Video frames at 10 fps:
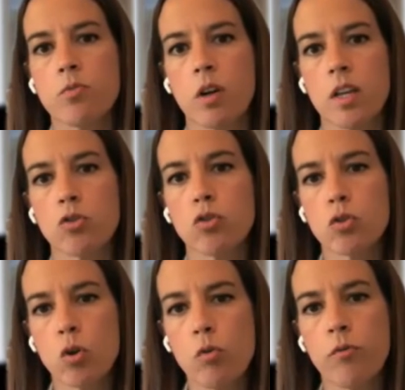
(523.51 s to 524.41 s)
running
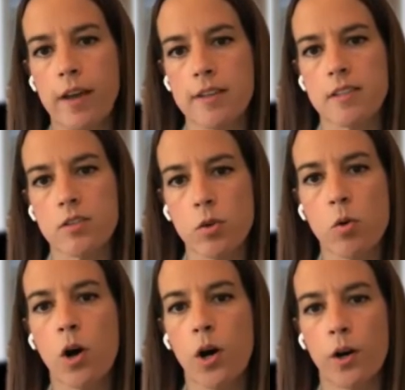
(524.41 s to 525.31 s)
so fast and
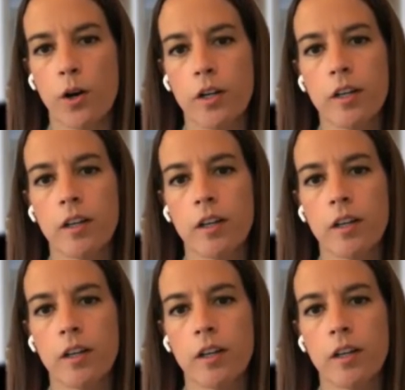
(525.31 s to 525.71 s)
so hard